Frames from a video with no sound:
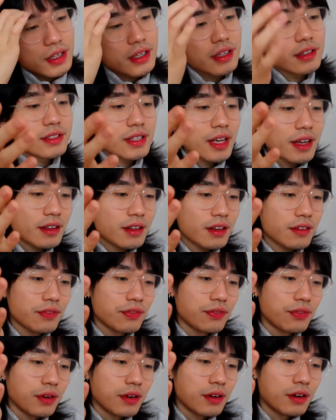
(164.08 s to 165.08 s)
The incentive
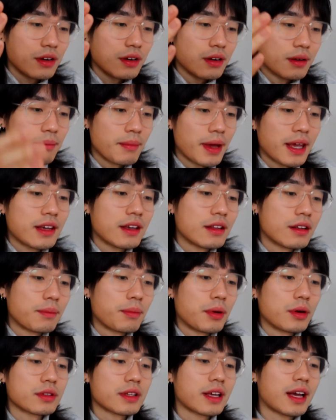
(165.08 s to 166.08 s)
for making a
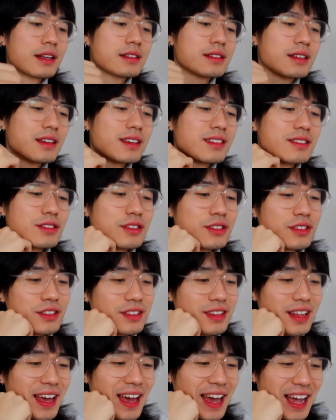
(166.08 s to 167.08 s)
podcast is
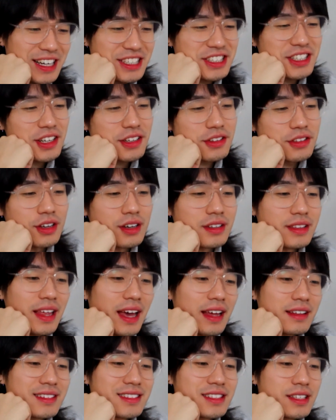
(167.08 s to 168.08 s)
actually not
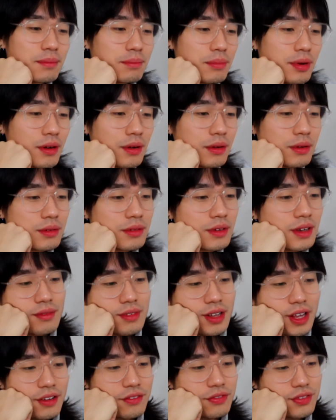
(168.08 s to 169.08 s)
that simple.
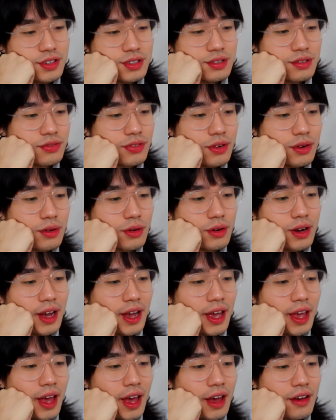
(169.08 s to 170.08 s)
Like, first of all,
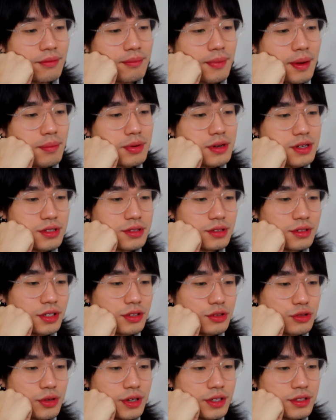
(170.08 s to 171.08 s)
I have my personal
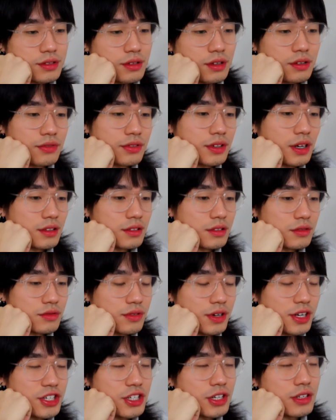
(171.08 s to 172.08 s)
interest of content
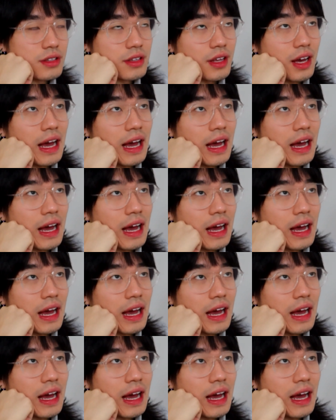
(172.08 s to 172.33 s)
creation.